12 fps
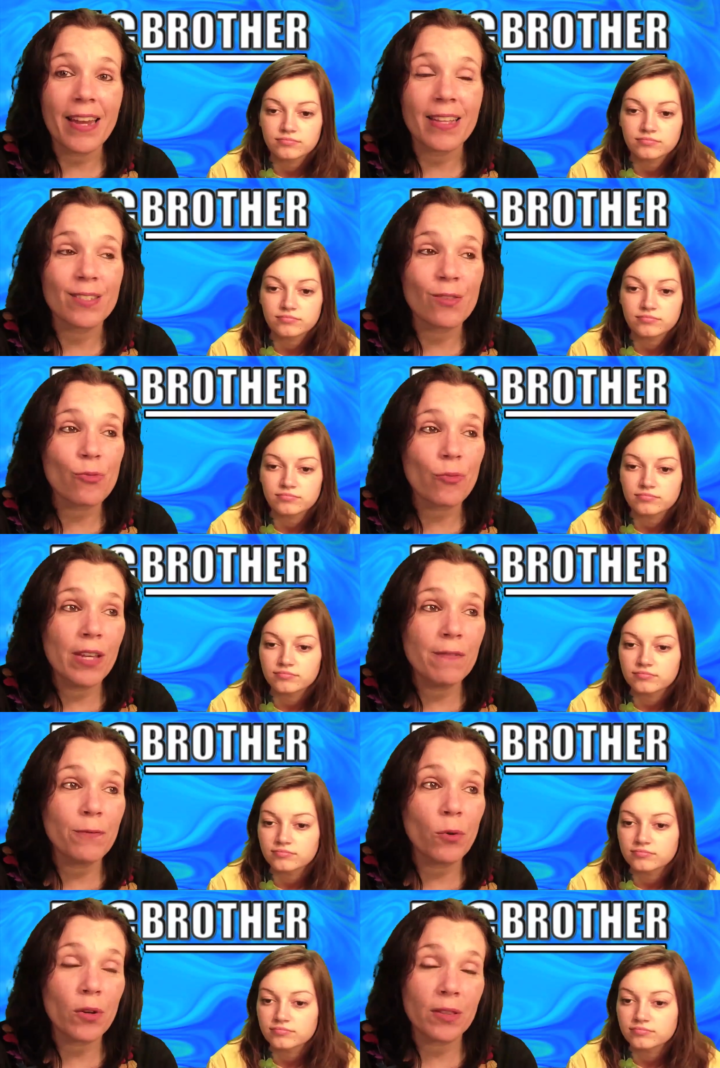Speaker 1: That is
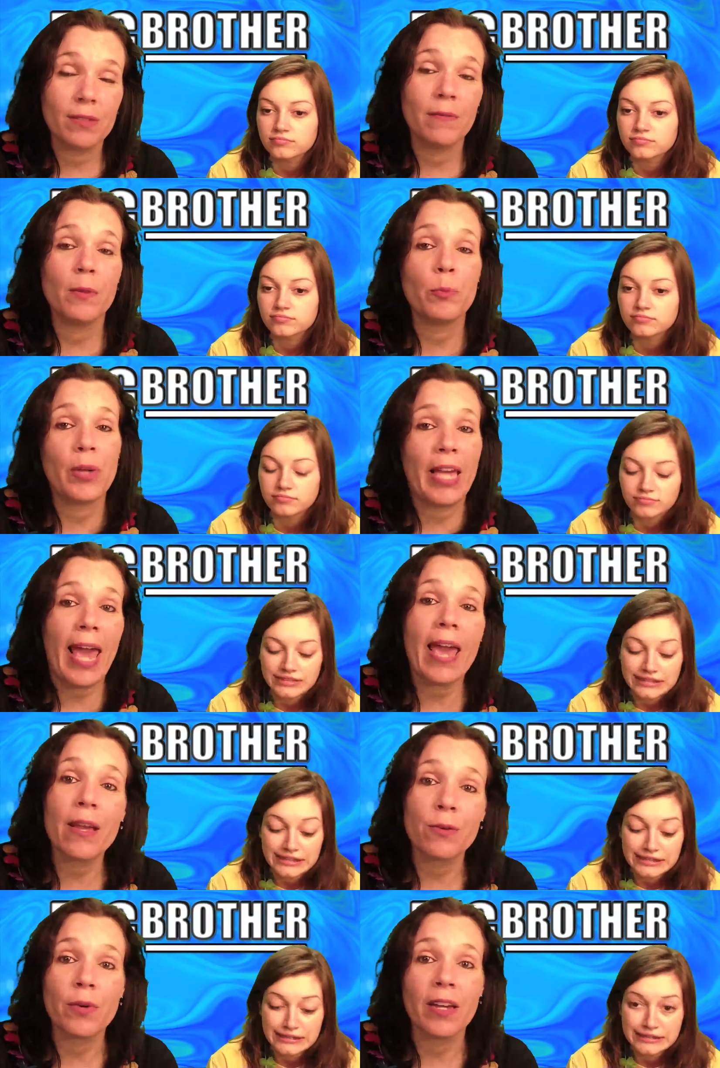3/4 of the
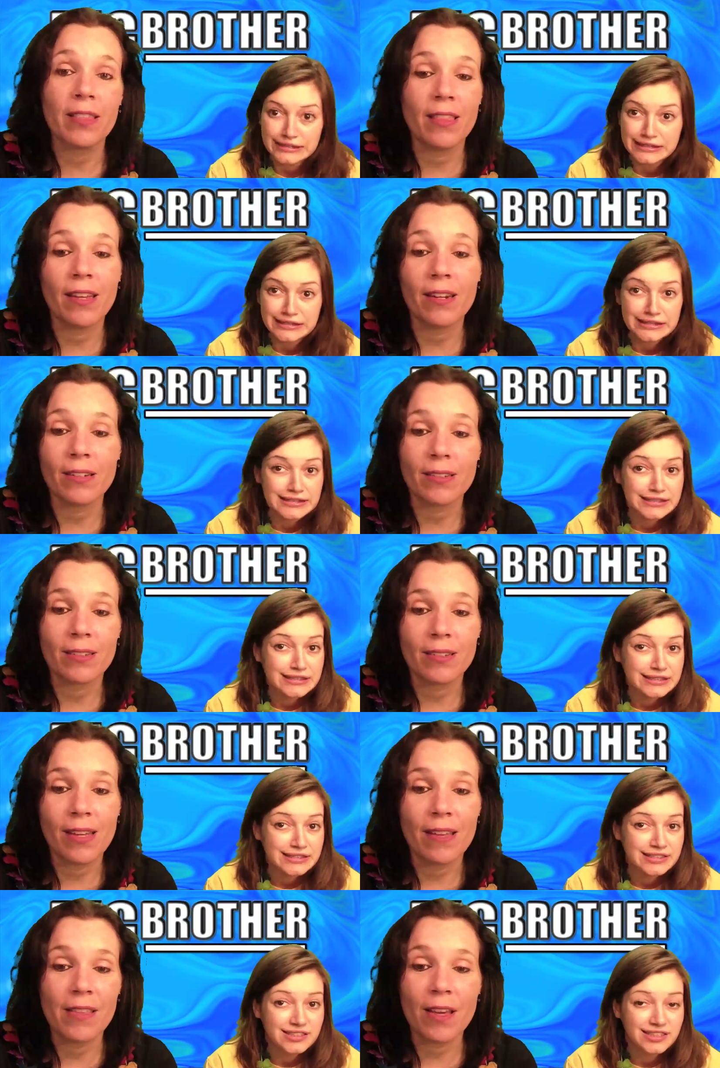brigade right there.
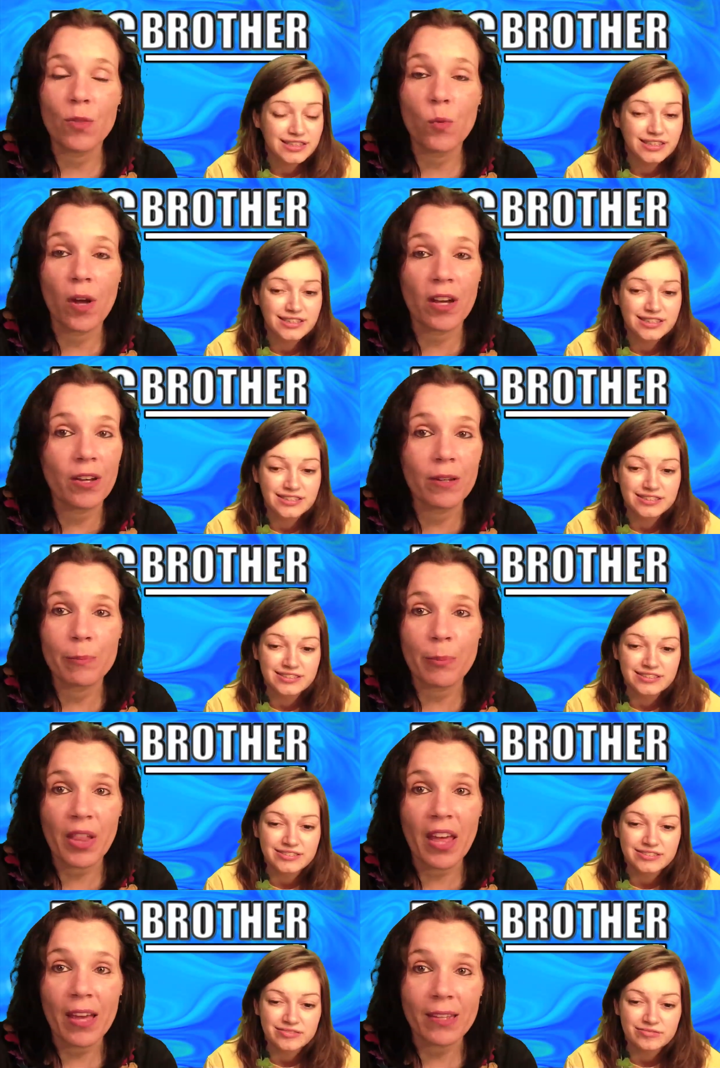And the other one couldn't
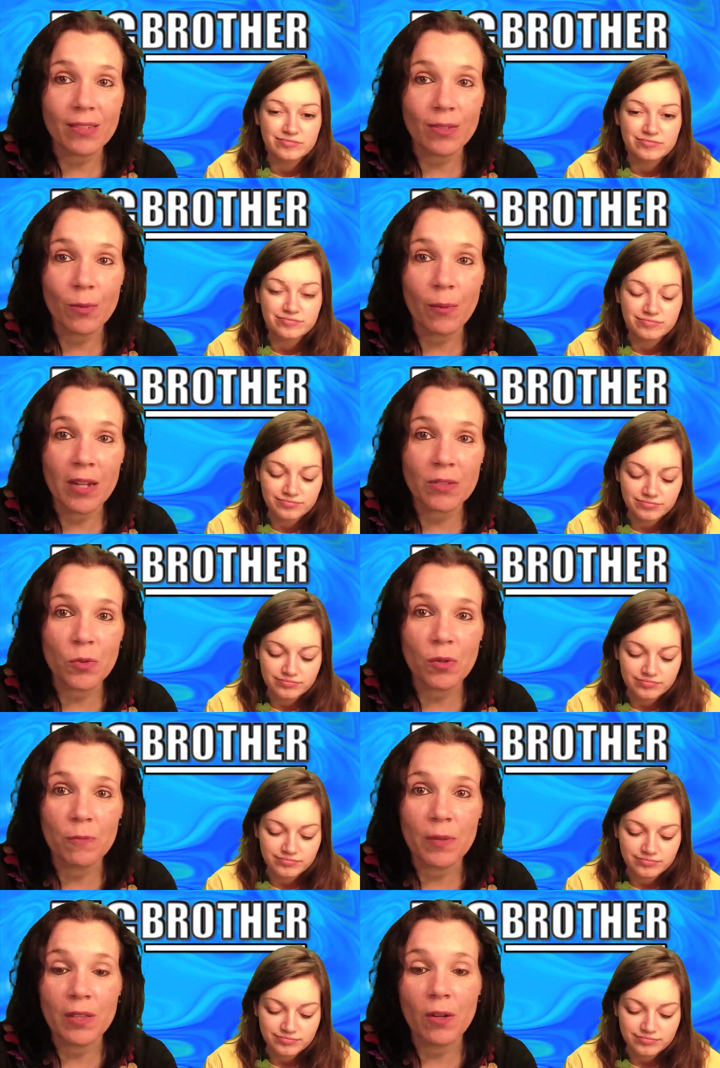play, so it might as well
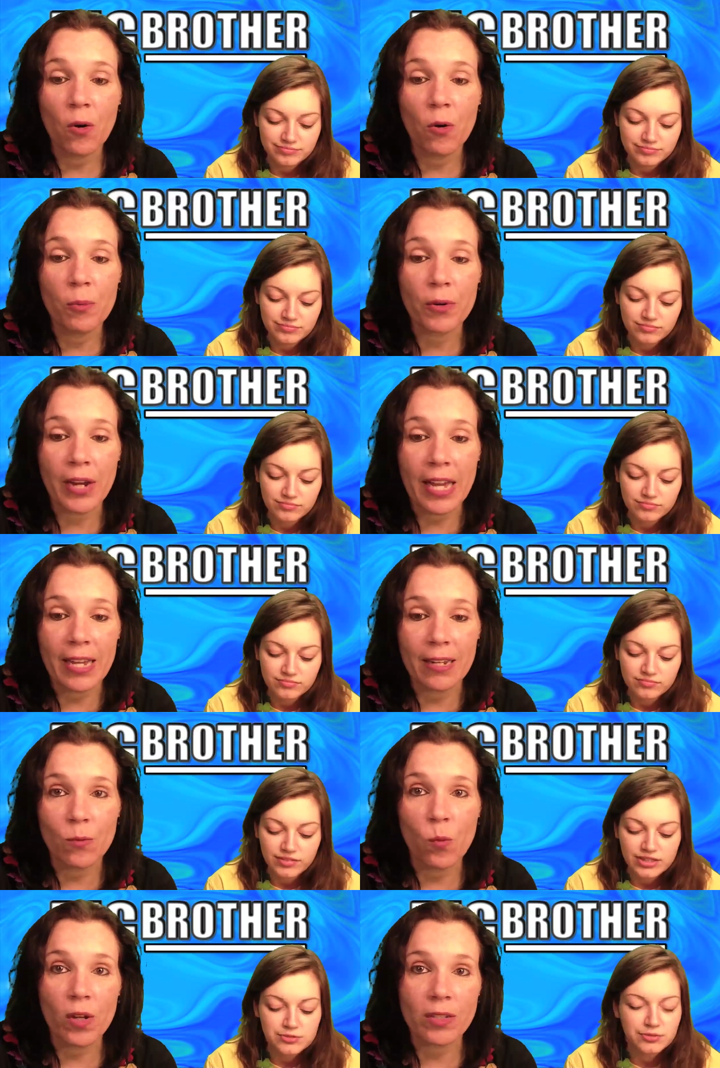have been the whole
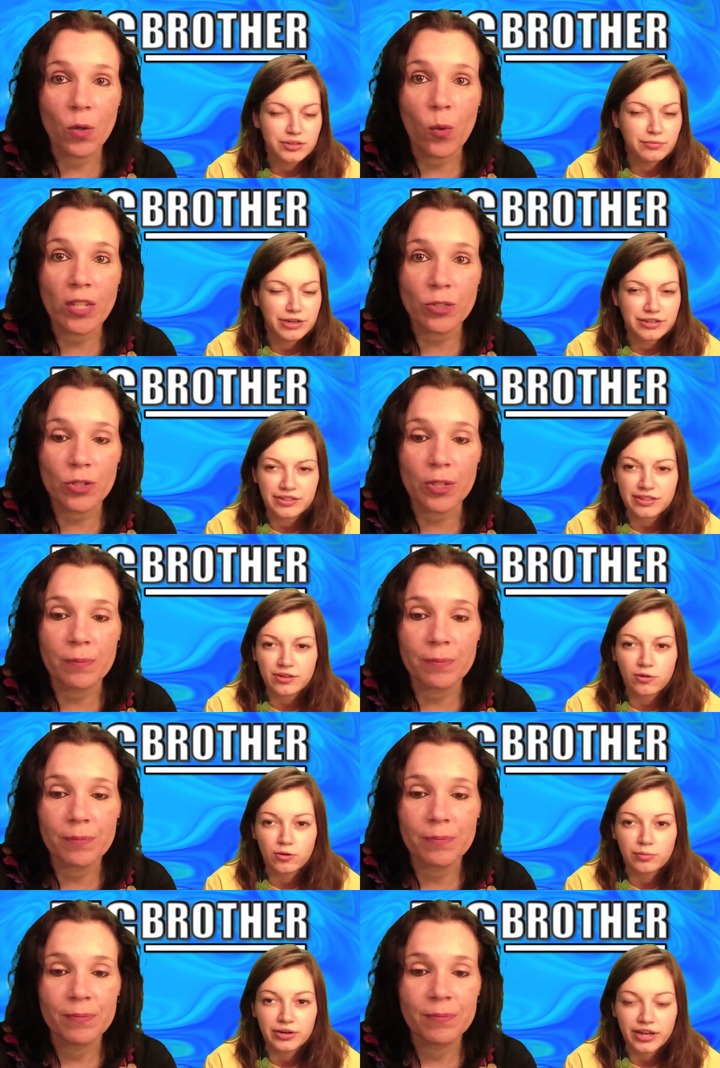brigade
Speaker 2: in one question. It's really weird that the
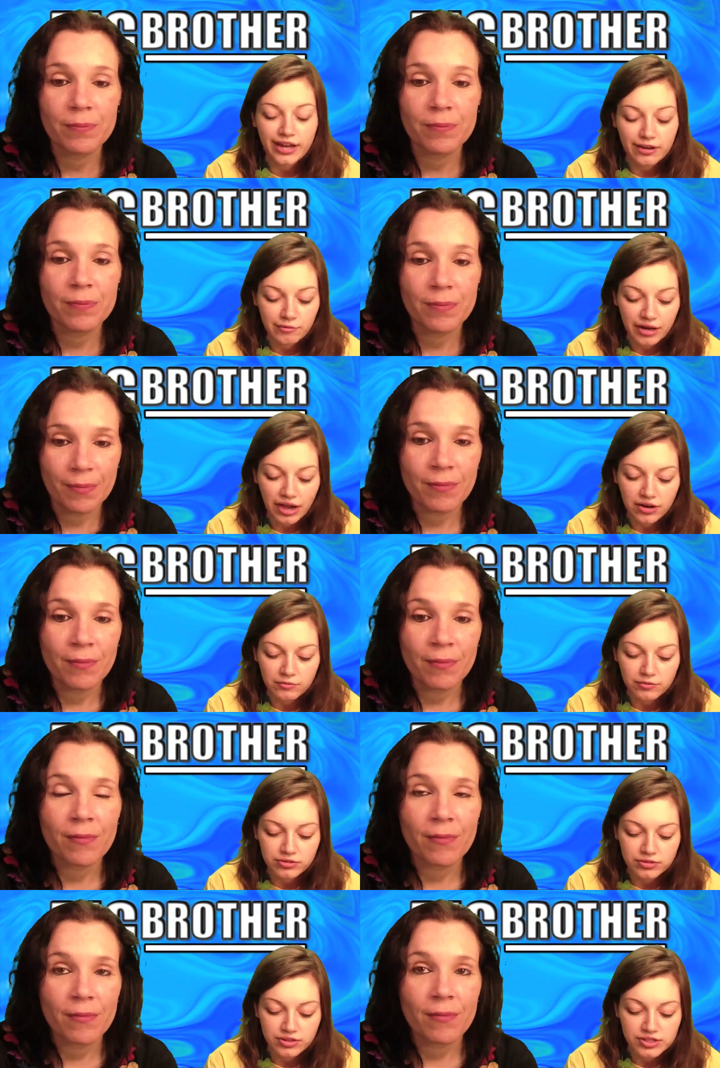whole brigade went out
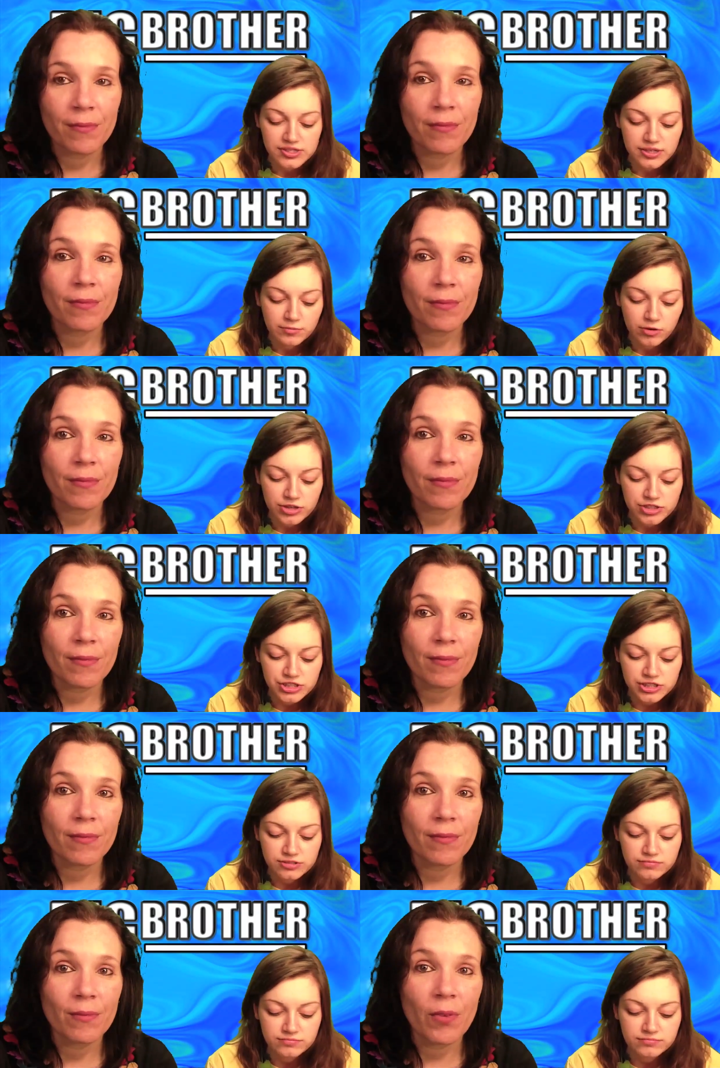on the same
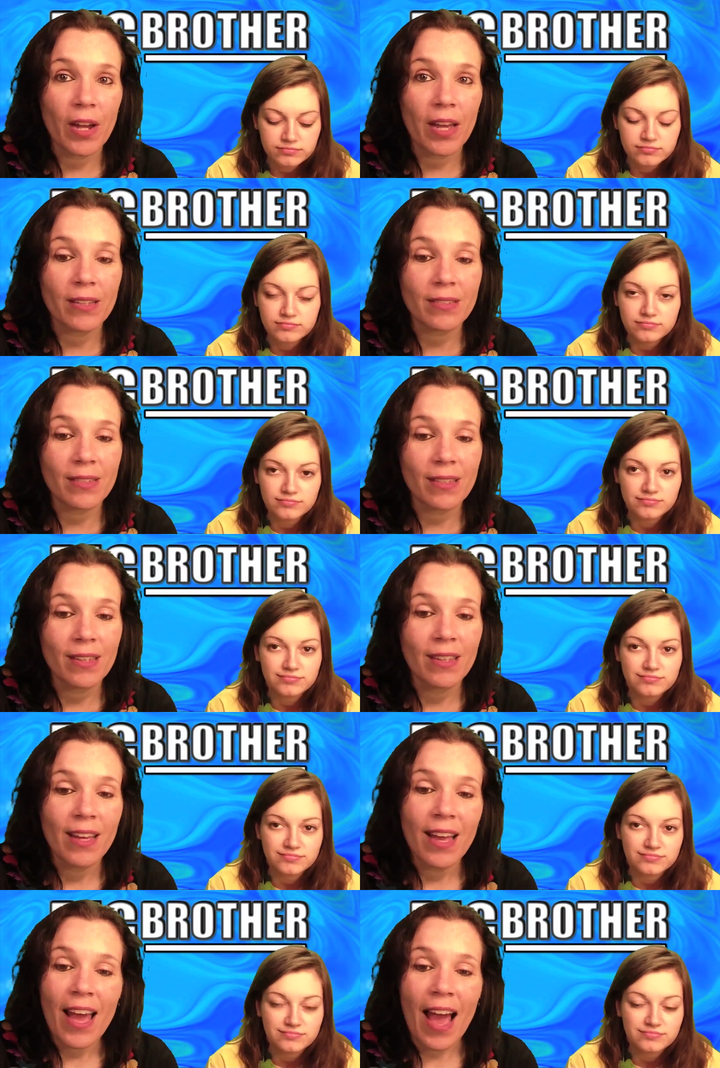question.
Speaker 1: Right.
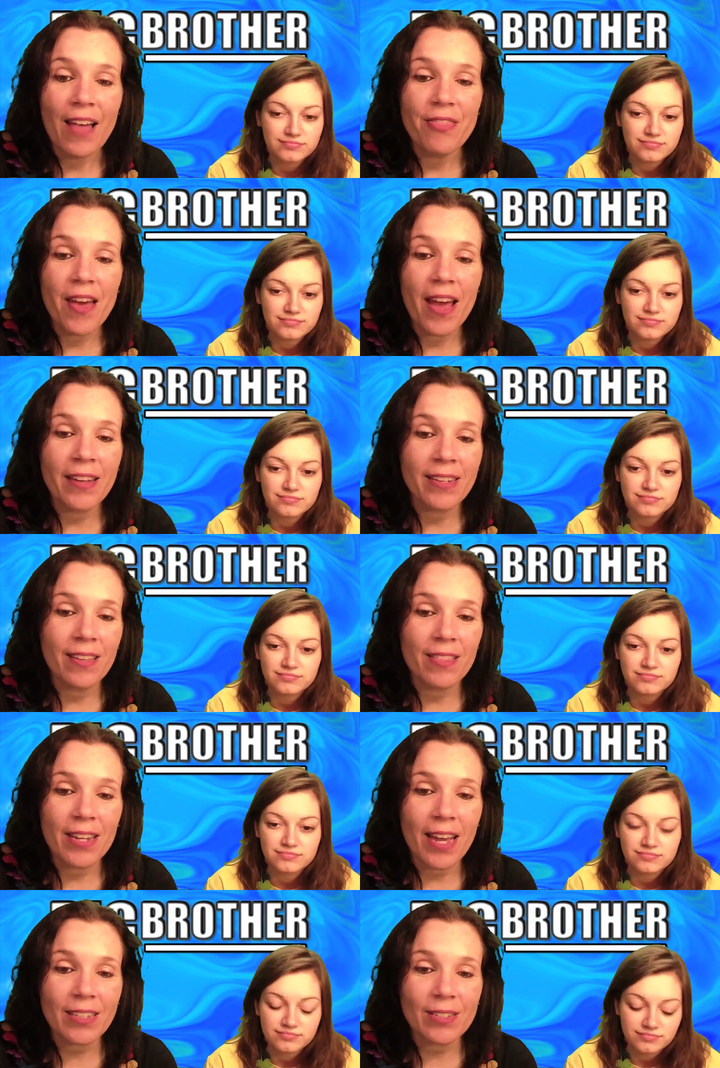And then
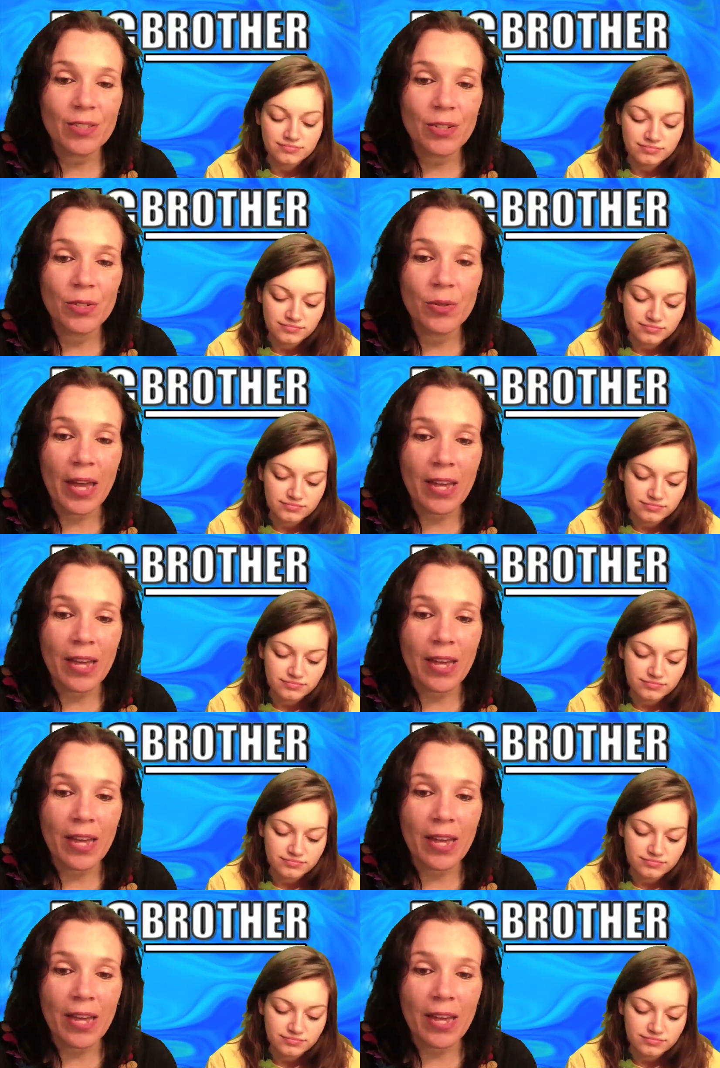the next two,